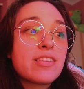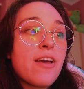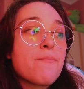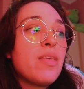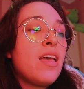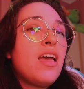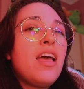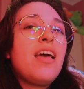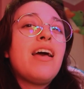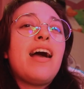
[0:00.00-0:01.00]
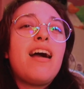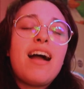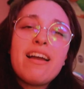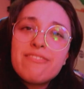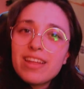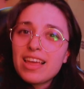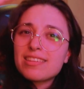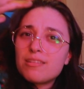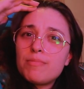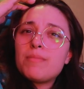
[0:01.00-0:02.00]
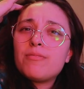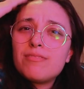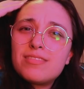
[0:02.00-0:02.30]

So I feel like some people